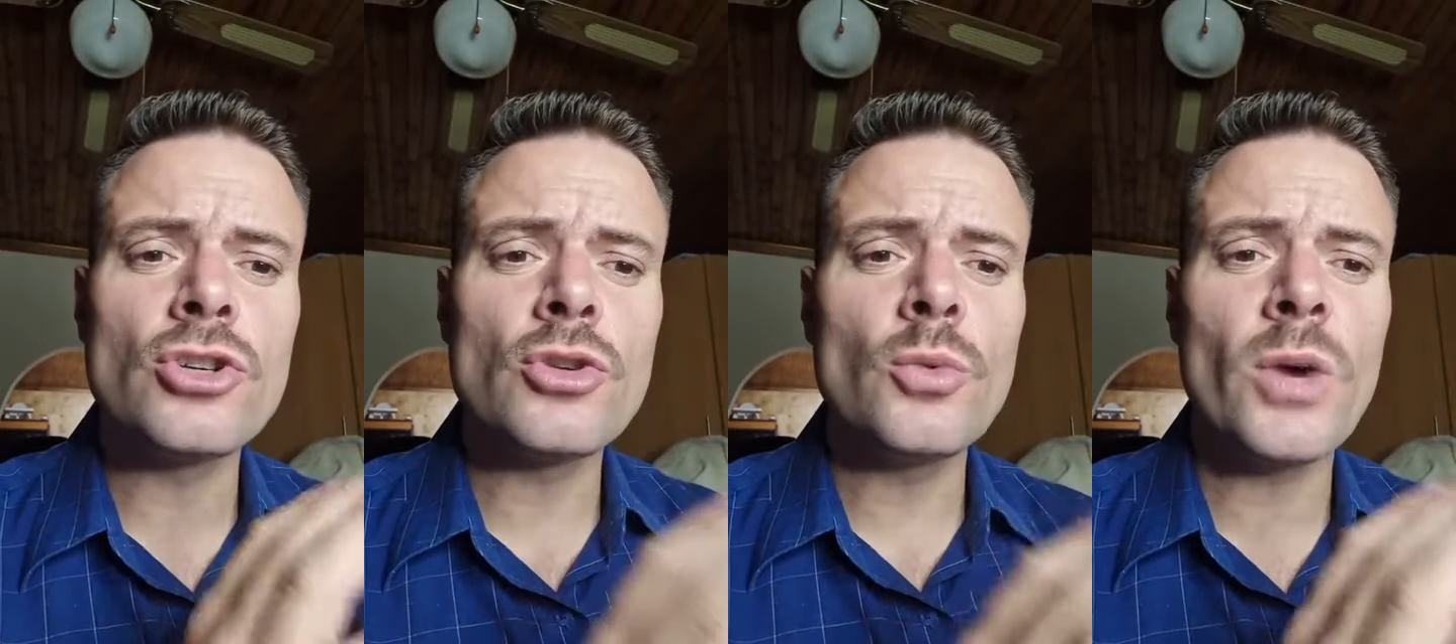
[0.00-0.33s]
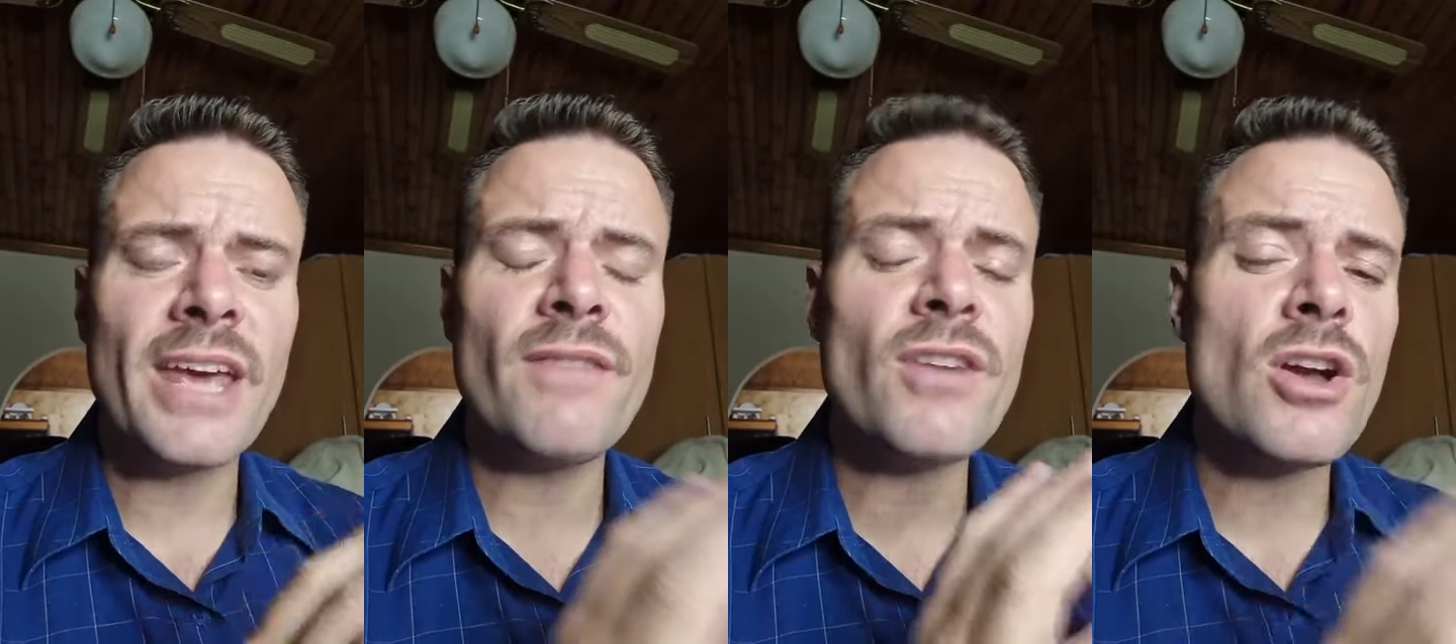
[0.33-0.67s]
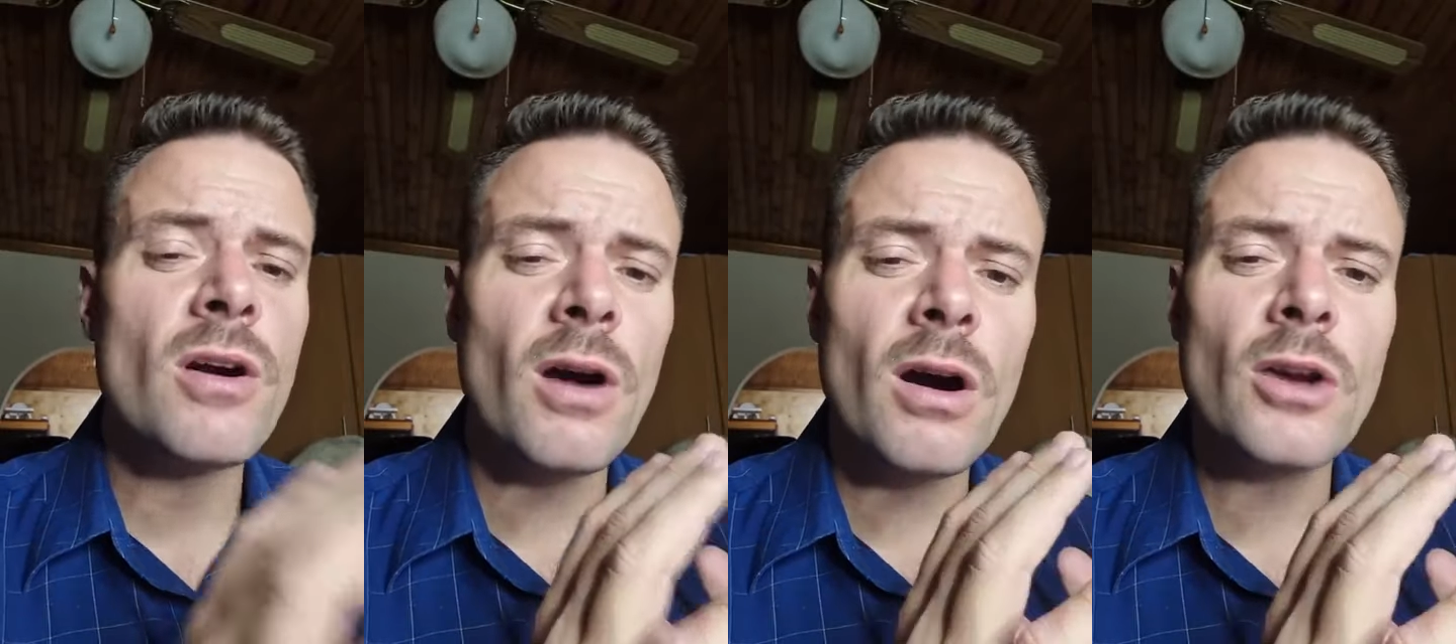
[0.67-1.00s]
do whatever
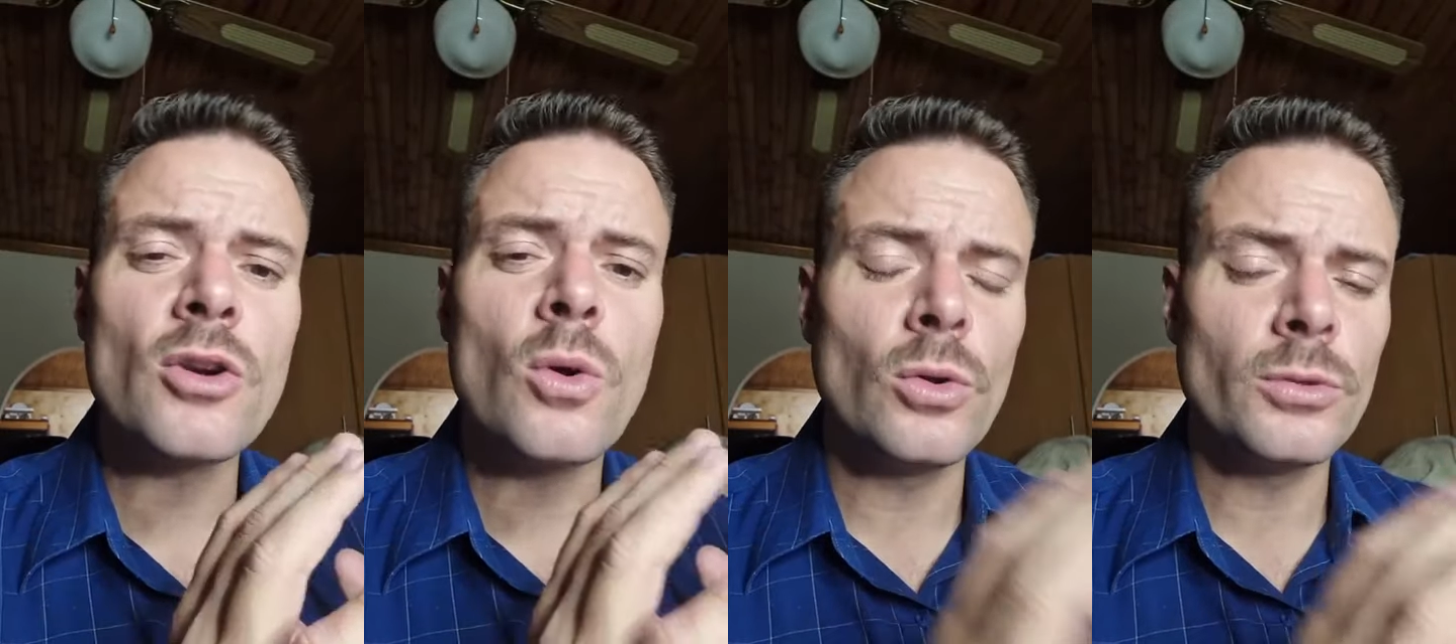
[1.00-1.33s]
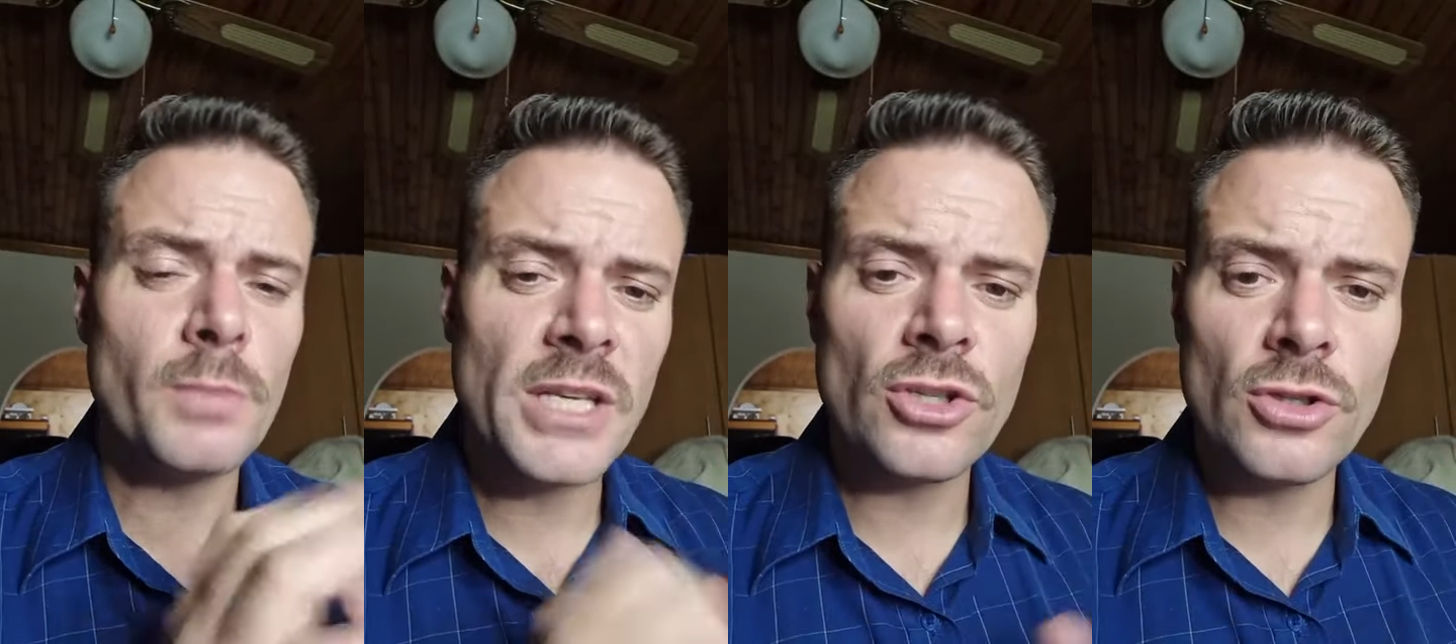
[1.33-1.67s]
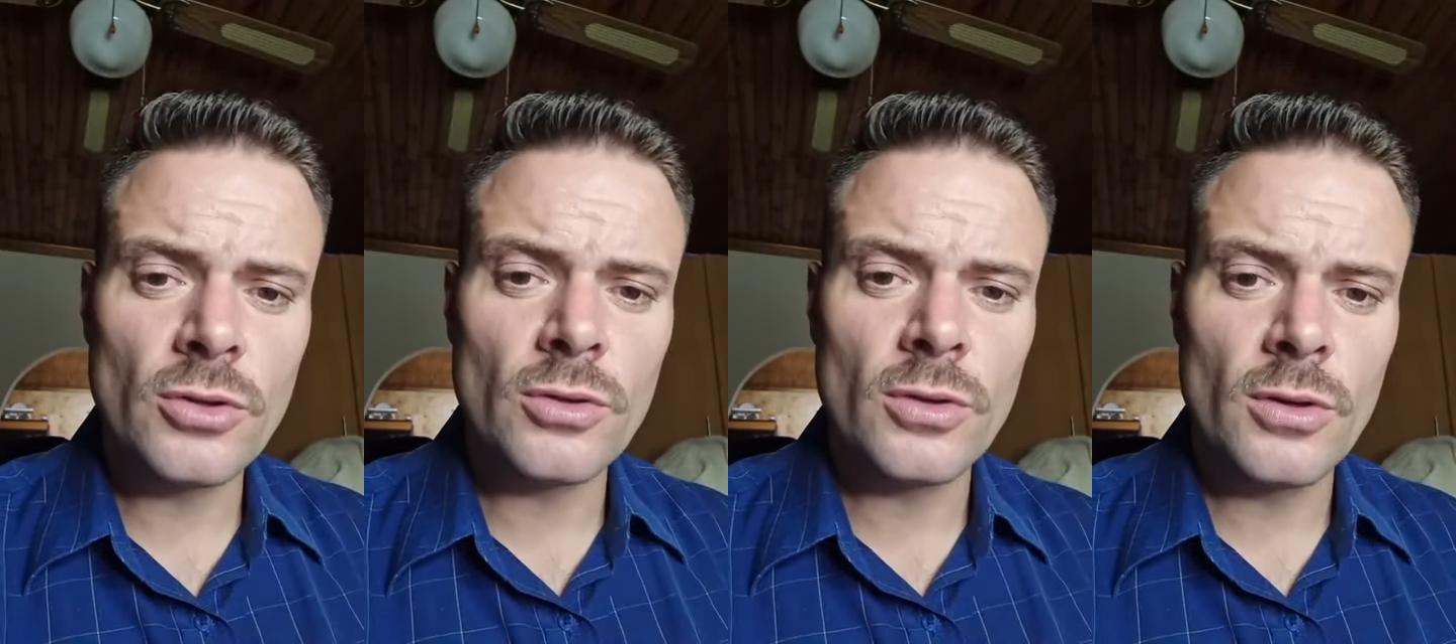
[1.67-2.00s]
God called me to
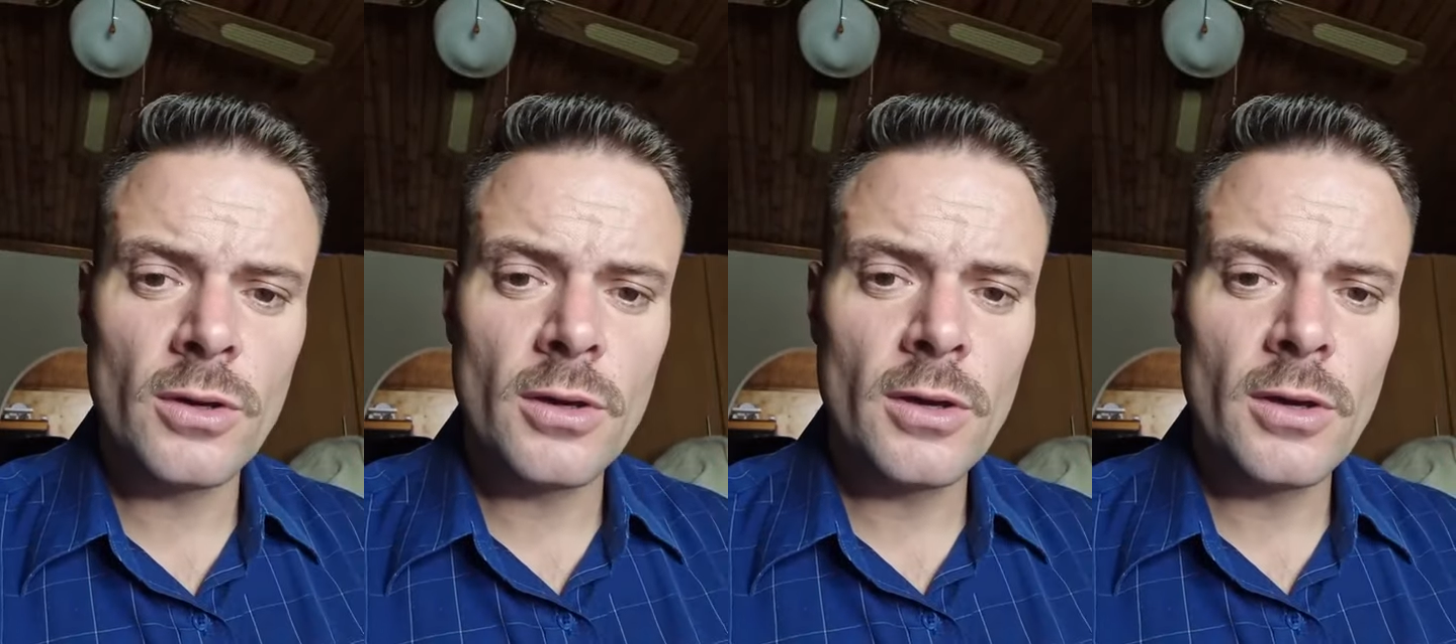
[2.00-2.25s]
do.